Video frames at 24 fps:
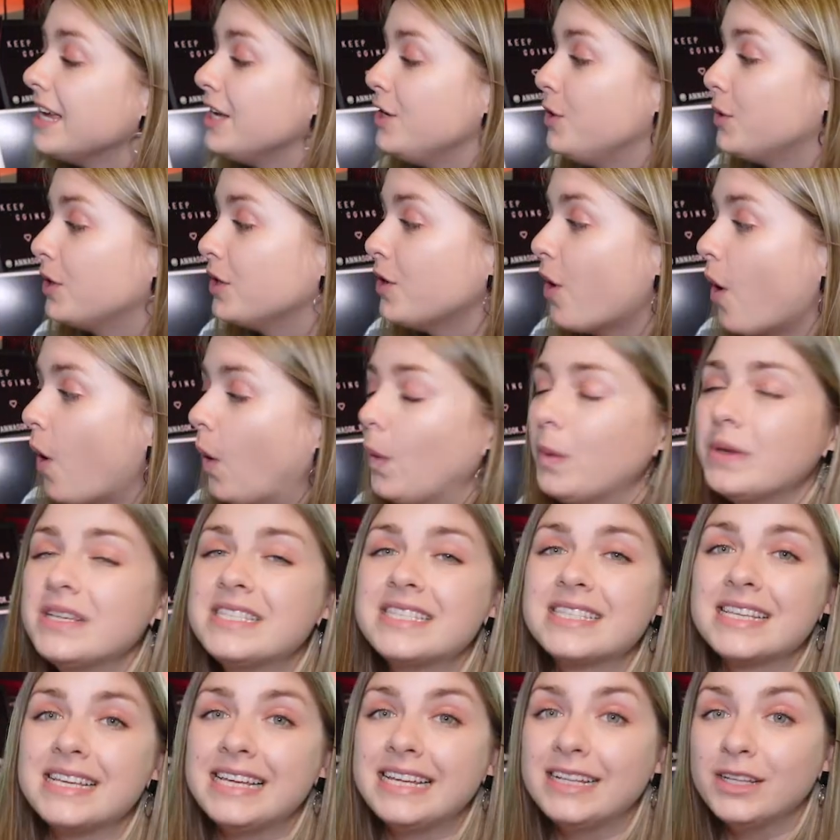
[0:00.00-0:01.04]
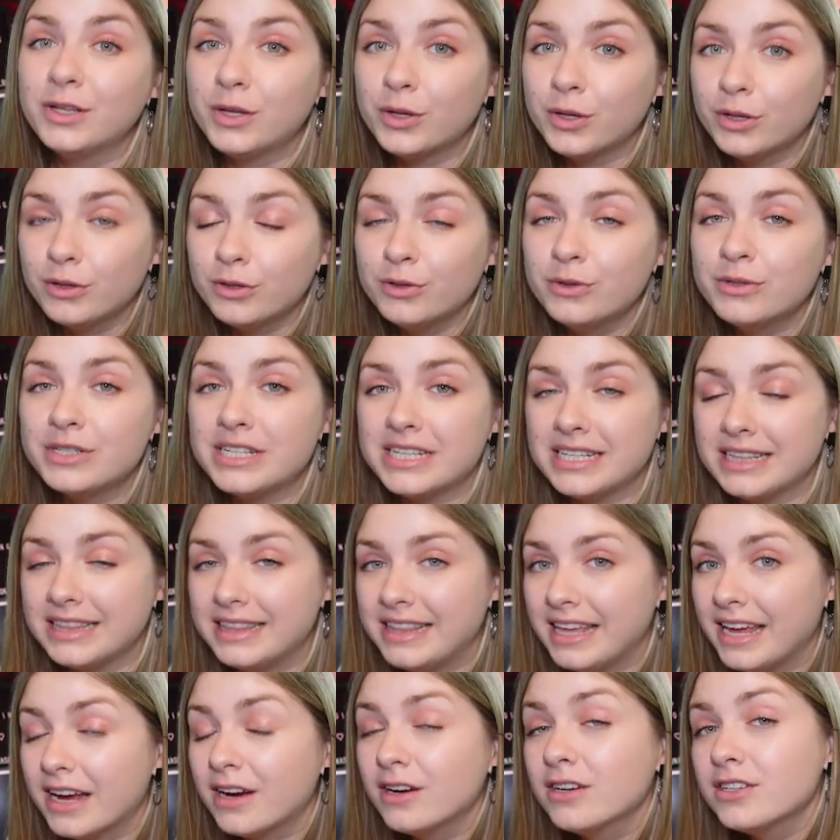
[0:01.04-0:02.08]
You can always include
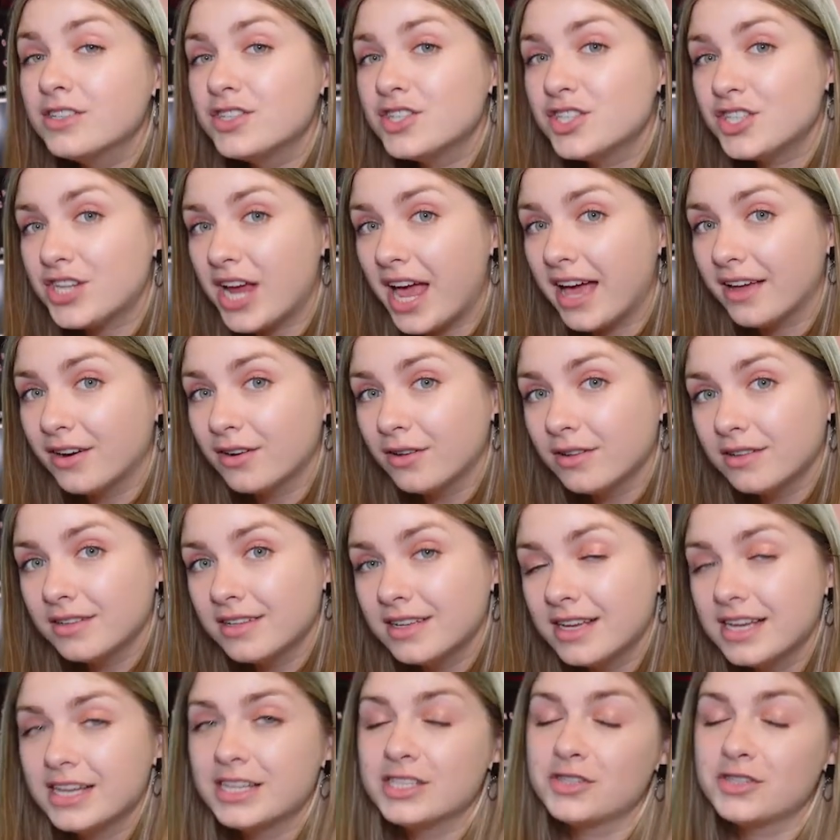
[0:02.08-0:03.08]
their channel